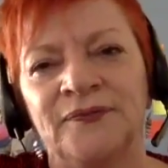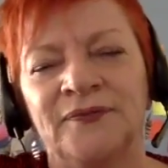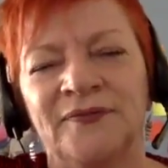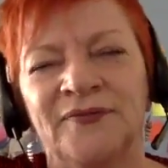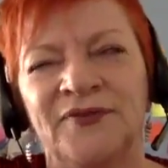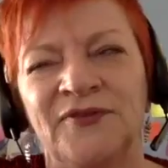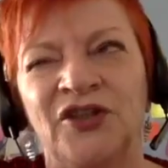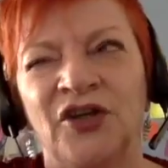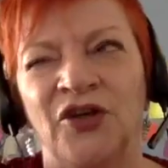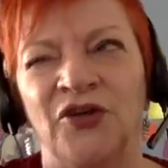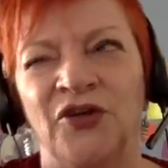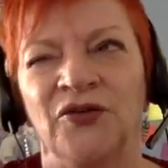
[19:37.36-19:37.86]

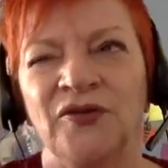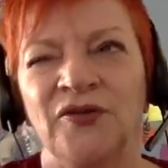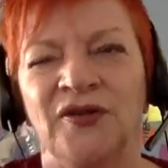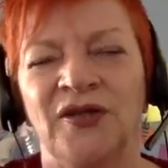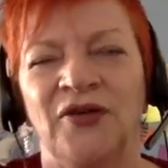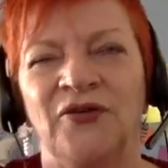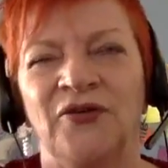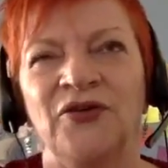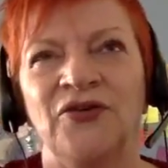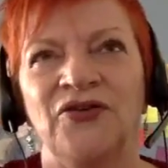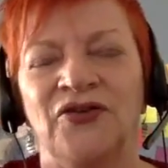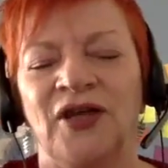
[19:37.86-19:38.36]
So
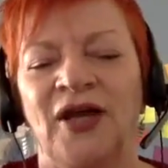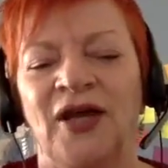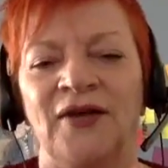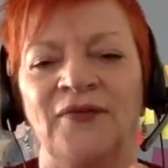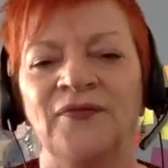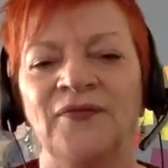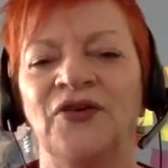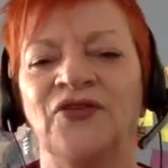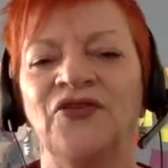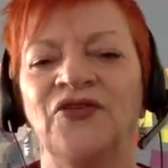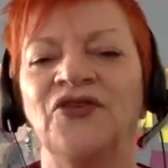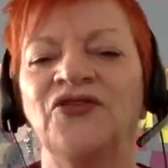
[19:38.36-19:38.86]
there's
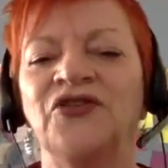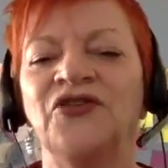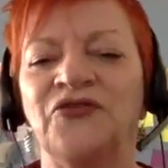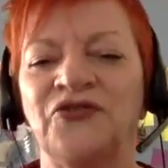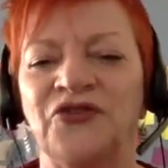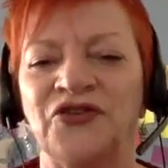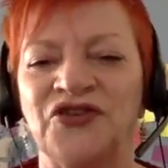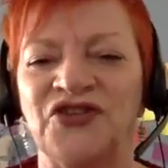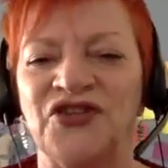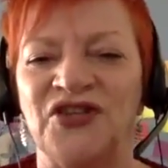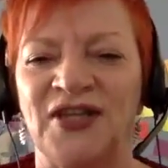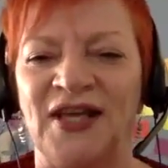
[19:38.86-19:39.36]
a
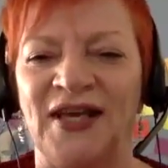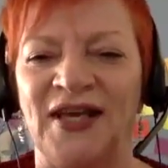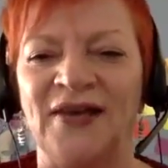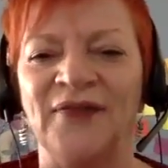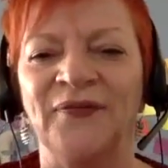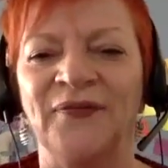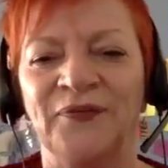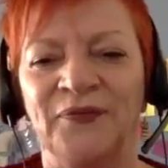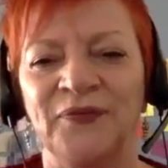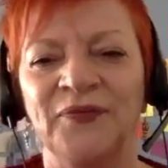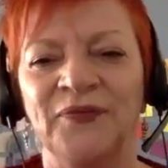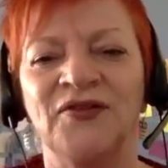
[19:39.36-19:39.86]
difference
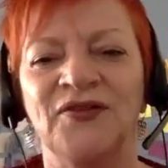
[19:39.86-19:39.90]
there.